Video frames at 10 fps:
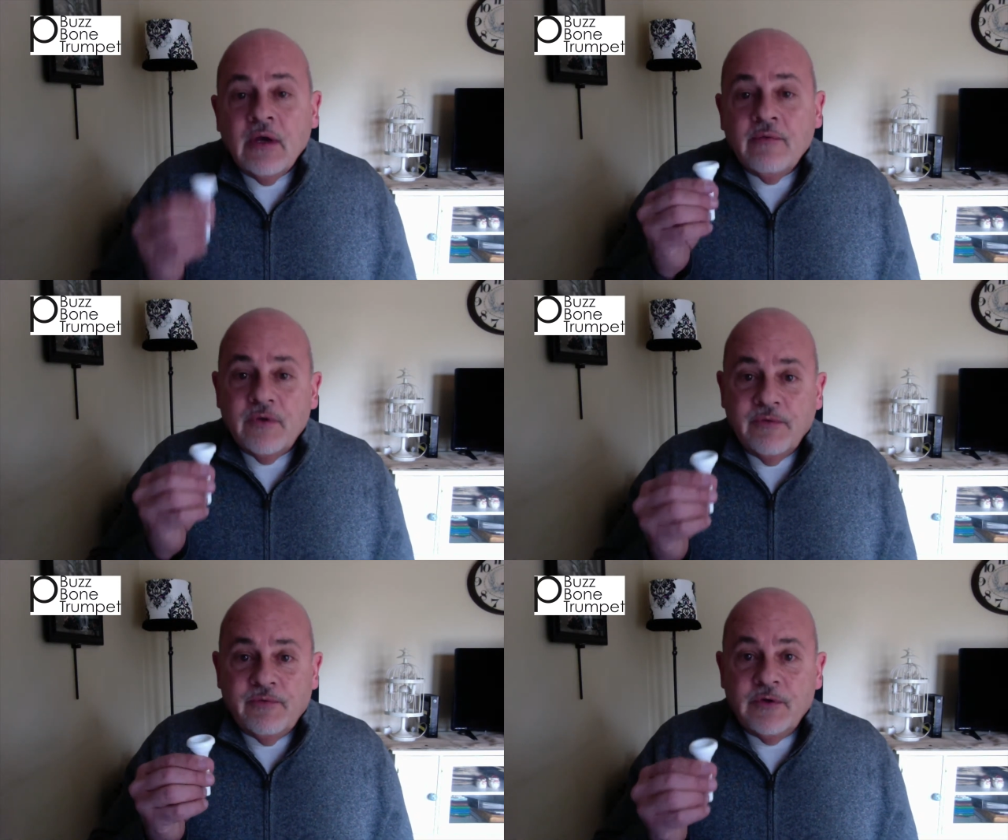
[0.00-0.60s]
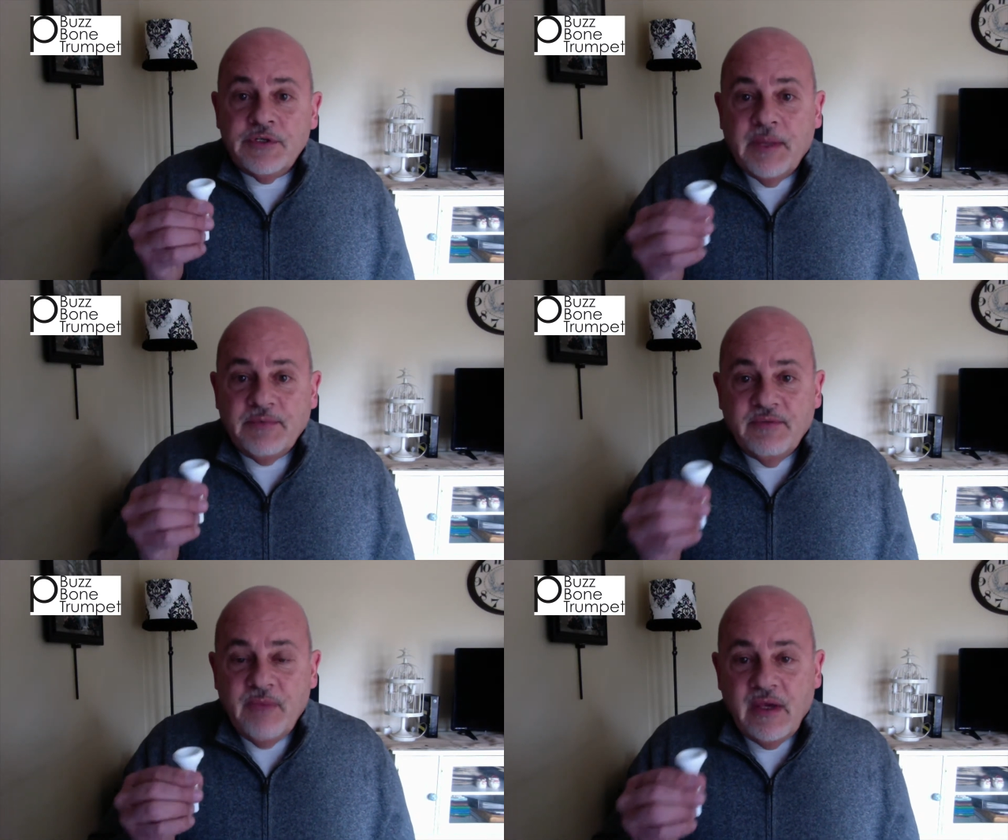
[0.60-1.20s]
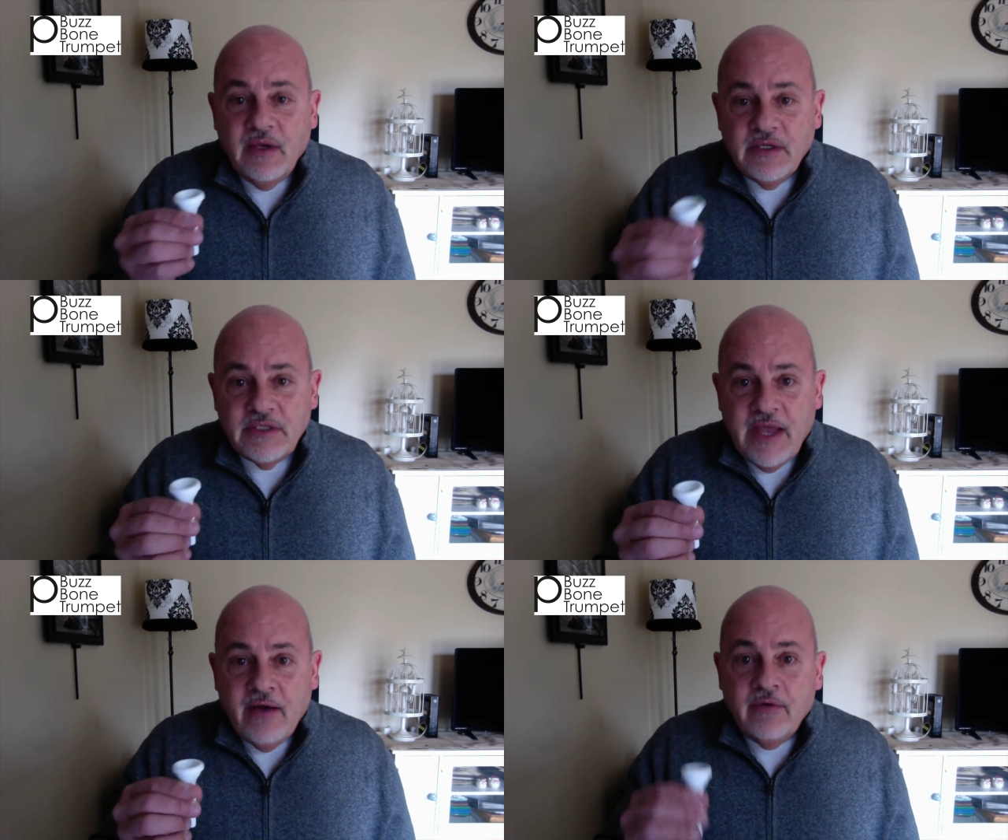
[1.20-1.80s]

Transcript: for the first steps of making a sound.